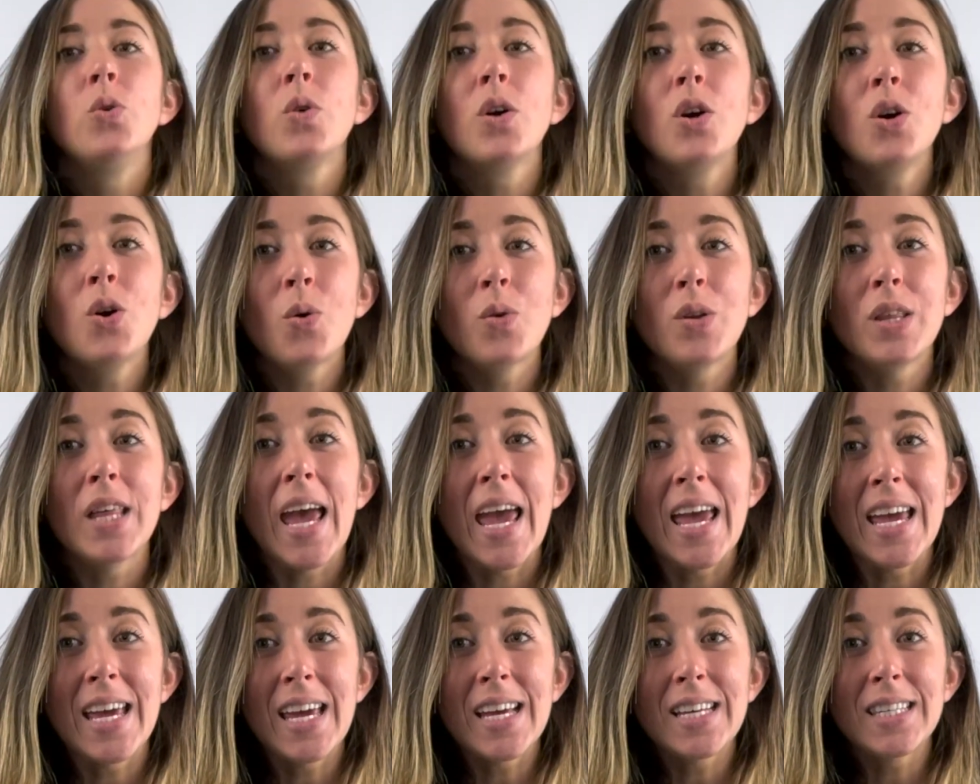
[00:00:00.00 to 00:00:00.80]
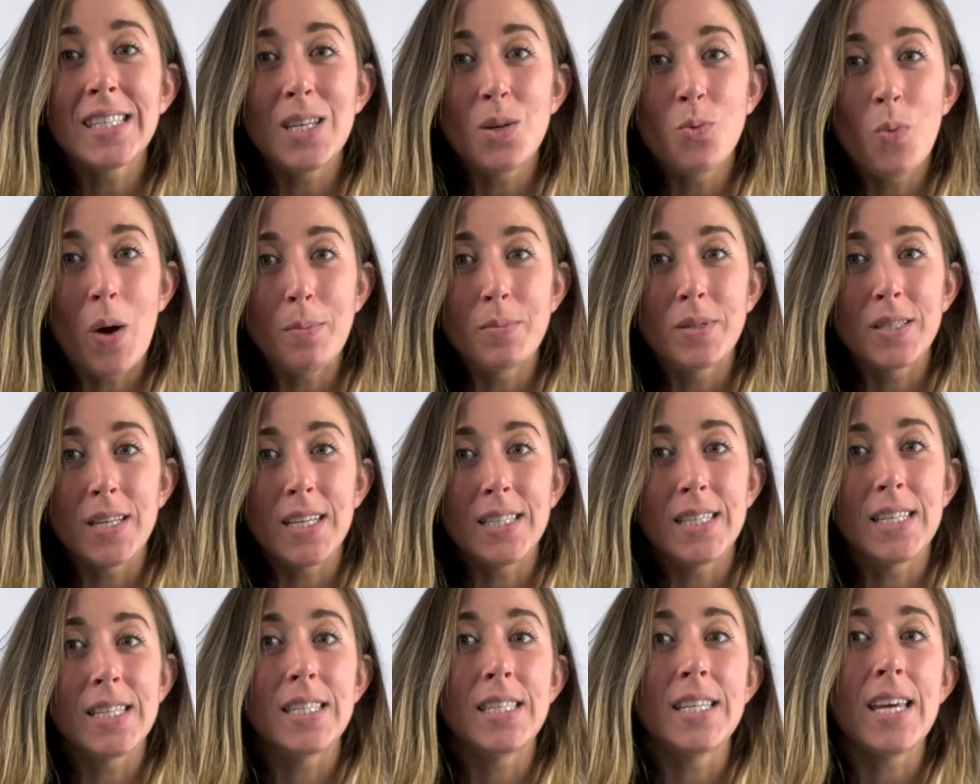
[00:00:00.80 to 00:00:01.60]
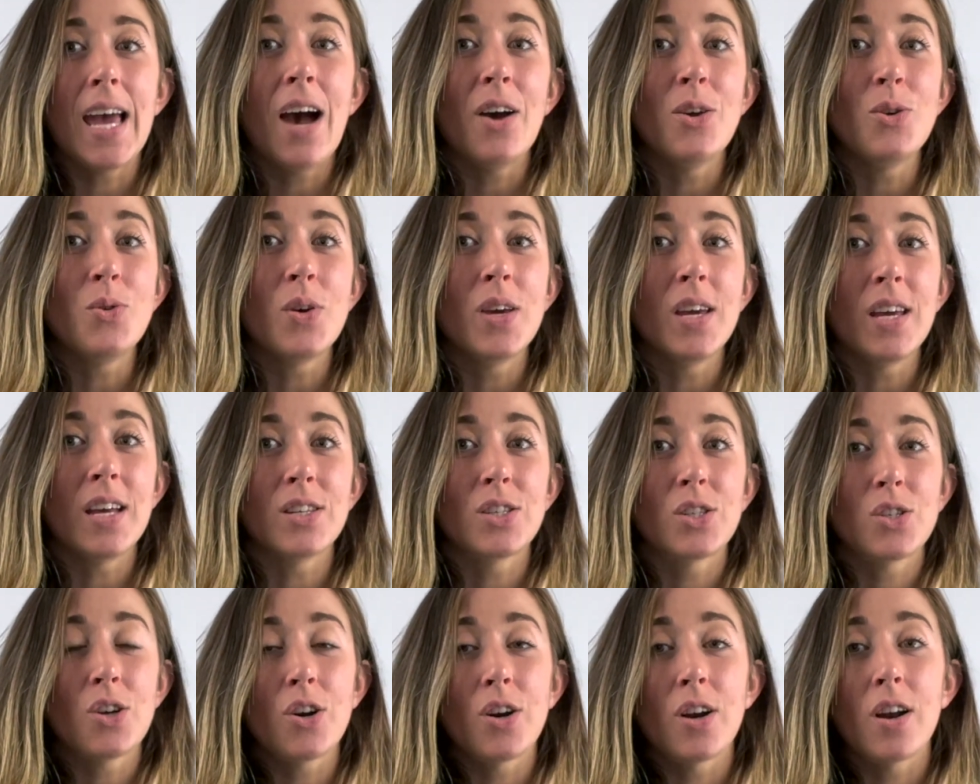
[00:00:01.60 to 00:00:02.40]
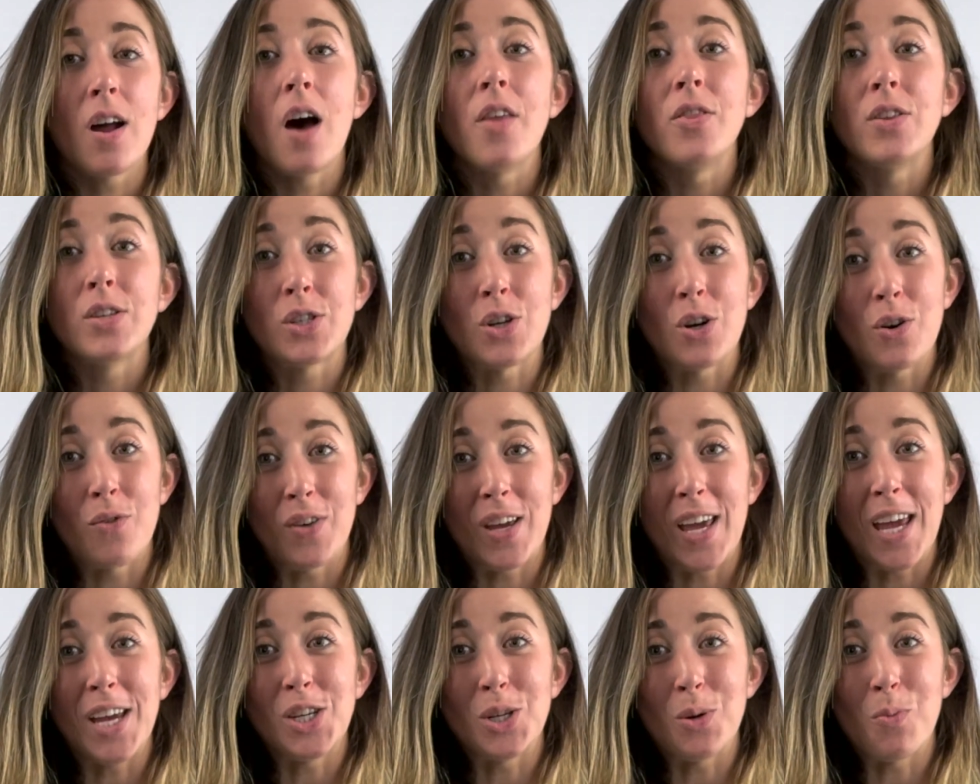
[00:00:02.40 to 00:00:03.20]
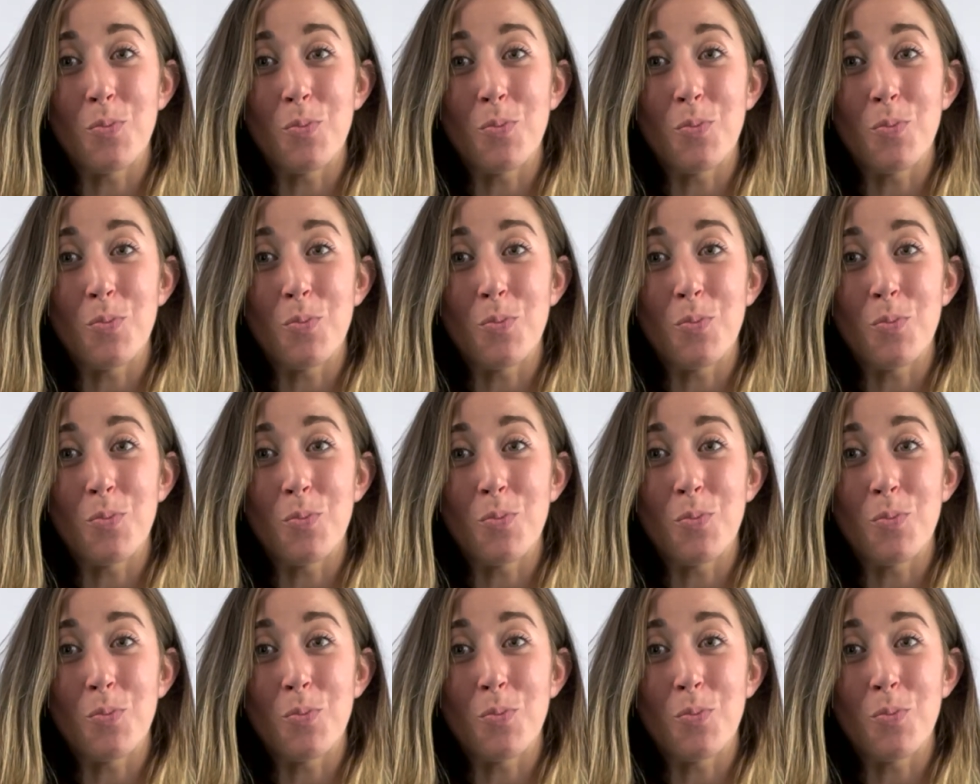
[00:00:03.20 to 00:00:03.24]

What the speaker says: can go to the AKC website to see how you can get started on the certification